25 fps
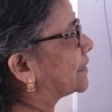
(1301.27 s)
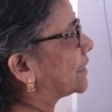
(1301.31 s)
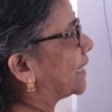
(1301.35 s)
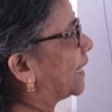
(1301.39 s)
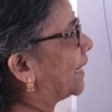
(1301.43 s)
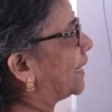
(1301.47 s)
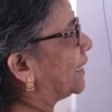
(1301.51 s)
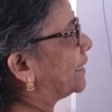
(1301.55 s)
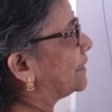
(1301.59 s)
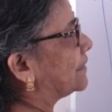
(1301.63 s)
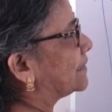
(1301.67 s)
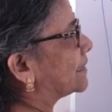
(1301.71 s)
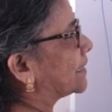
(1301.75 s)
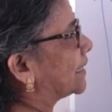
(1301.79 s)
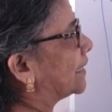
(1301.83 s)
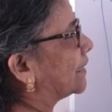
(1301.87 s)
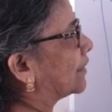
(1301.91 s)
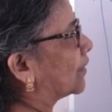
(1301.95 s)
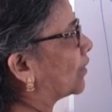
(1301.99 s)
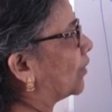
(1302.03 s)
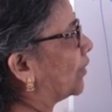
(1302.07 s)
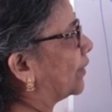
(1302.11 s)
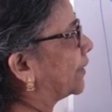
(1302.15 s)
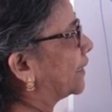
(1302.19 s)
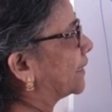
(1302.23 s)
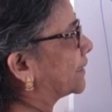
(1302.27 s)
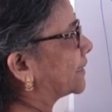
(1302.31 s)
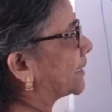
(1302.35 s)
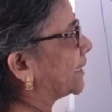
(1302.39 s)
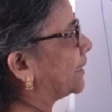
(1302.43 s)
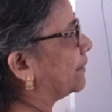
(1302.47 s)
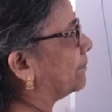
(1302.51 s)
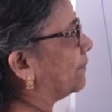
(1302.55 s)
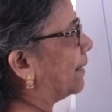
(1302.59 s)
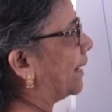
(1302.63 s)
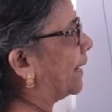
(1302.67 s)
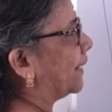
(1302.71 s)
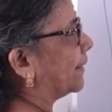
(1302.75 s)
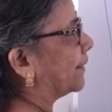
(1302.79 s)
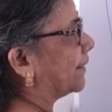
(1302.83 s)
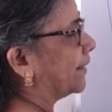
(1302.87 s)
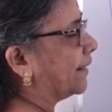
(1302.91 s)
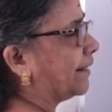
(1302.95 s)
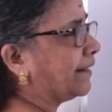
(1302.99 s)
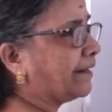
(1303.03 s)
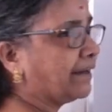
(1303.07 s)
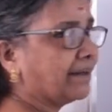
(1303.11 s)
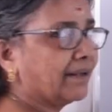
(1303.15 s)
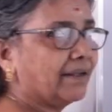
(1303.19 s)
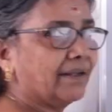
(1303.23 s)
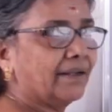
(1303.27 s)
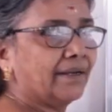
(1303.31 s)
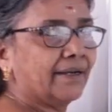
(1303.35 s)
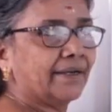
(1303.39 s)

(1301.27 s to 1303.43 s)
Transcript: change in quantity demanded